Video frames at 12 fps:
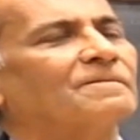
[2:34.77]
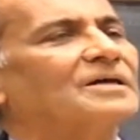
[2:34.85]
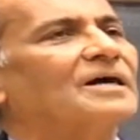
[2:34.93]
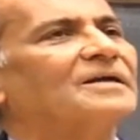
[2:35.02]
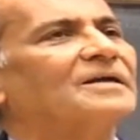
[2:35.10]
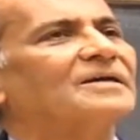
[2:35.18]

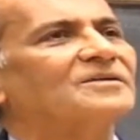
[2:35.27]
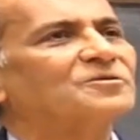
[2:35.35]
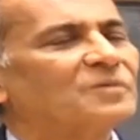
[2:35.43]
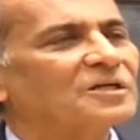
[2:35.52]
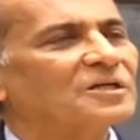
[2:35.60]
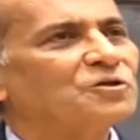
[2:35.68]
regarding a
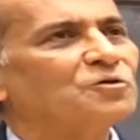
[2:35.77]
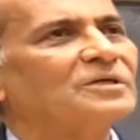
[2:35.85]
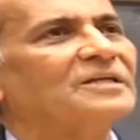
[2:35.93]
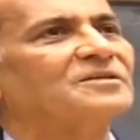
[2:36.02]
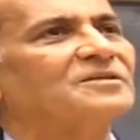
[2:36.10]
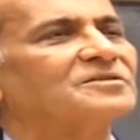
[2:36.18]

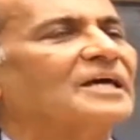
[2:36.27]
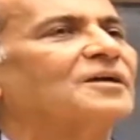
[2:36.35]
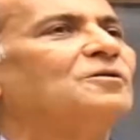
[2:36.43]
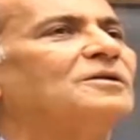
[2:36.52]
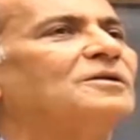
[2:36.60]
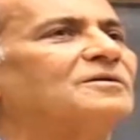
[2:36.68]
spiritual and a
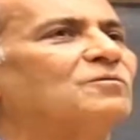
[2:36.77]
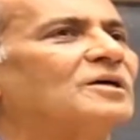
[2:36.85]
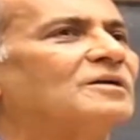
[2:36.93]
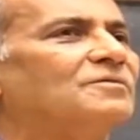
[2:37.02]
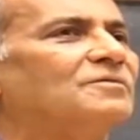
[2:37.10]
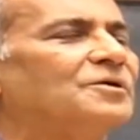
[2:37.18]
secular
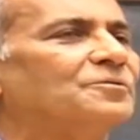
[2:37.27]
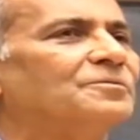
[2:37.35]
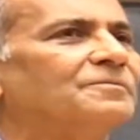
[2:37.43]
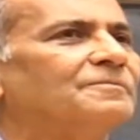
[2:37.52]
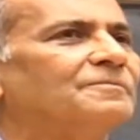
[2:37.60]
worldview.